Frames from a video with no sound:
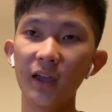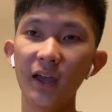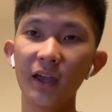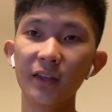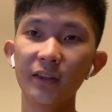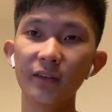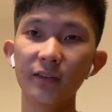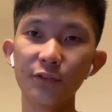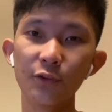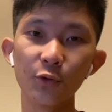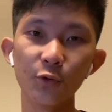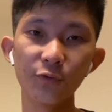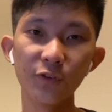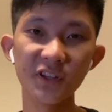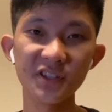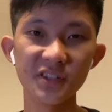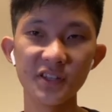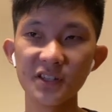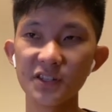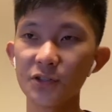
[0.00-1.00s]
And to
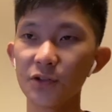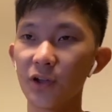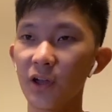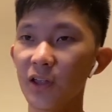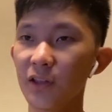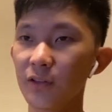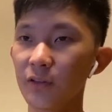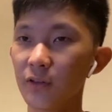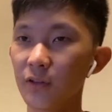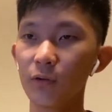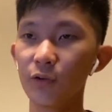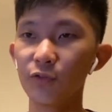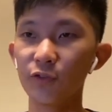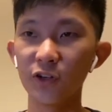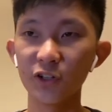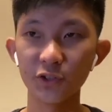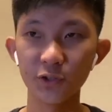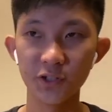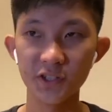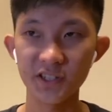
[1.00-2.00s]
fix this, you can
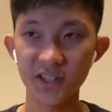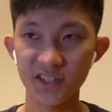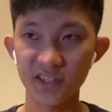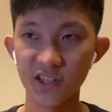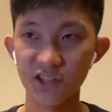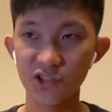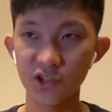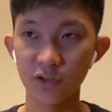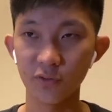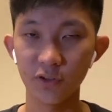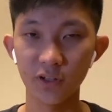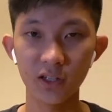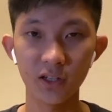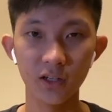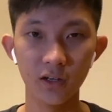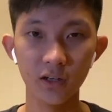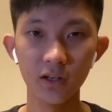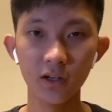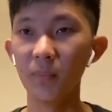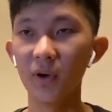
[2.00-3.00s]
refer to this extension over here.